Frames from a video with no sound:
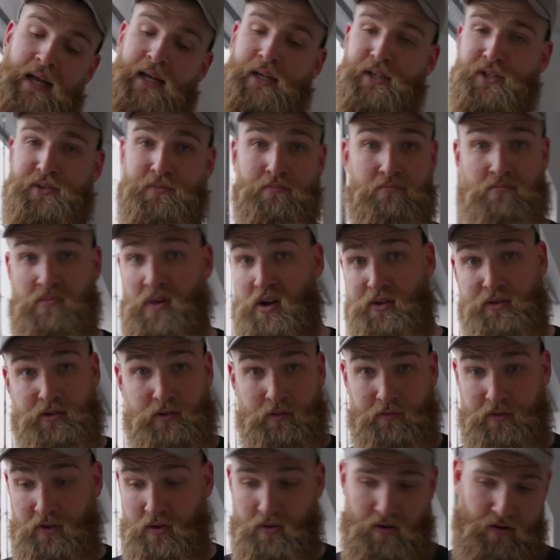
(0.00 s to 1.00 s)
As most
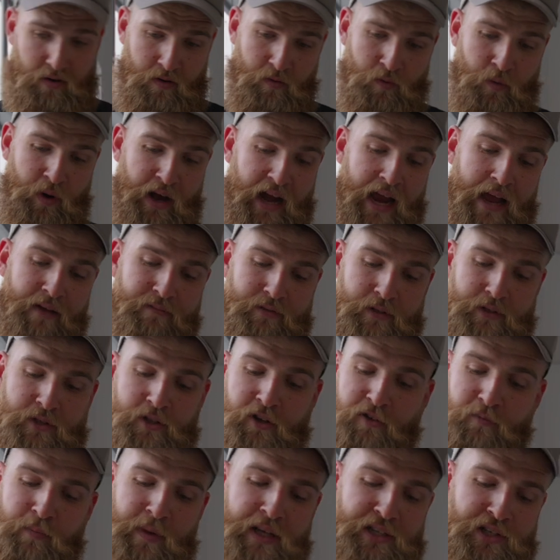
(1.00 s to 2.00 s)
of you who are avid
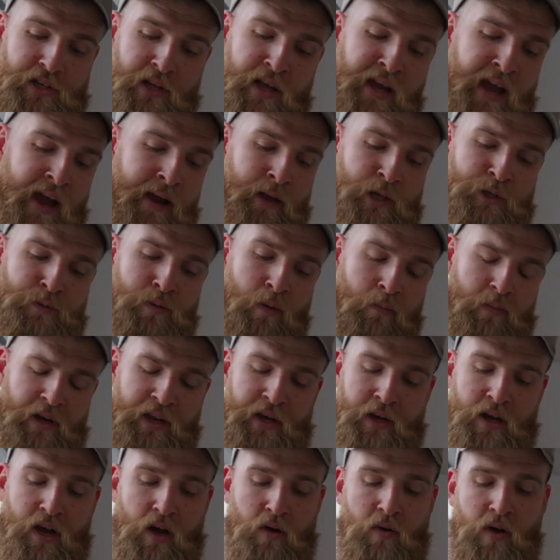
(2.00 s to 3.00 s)
soft plastic anglers
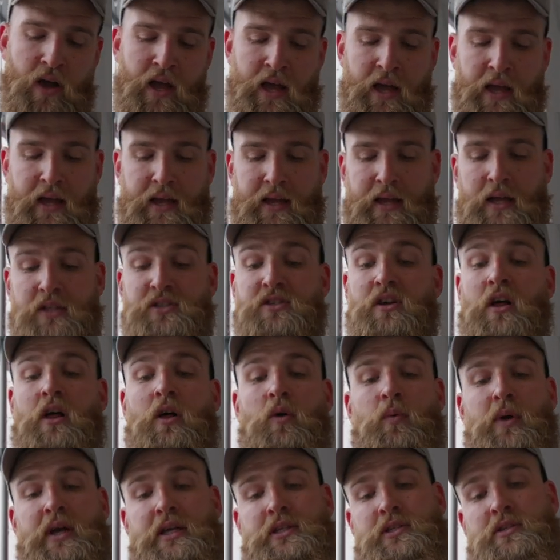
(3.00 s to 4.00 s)
probably know, it's
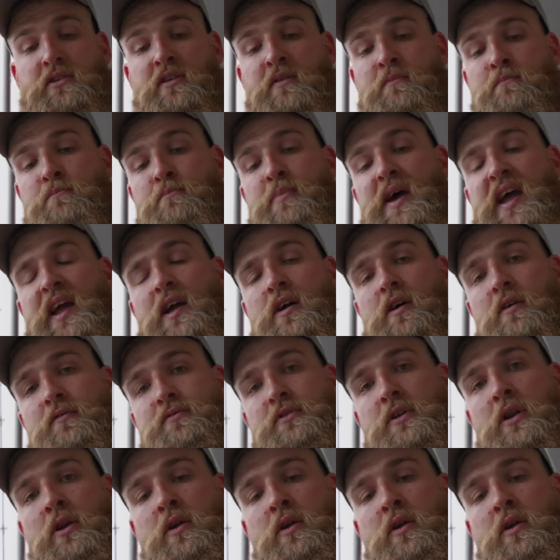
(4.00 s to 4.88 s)
always the back of the